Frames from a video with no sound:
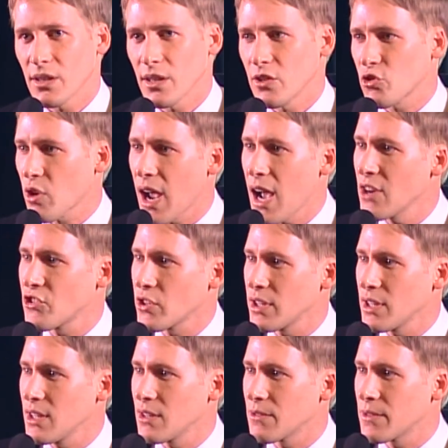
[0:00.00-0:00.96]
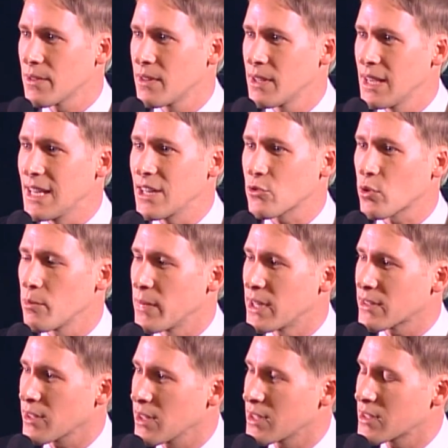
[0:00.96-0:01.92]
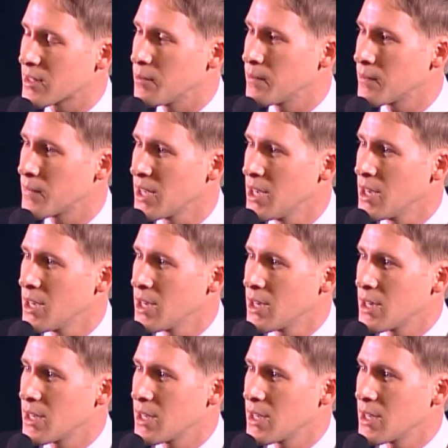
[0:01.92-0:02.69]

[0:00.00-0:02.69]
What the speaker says: But it is a tragedy of incrementalism.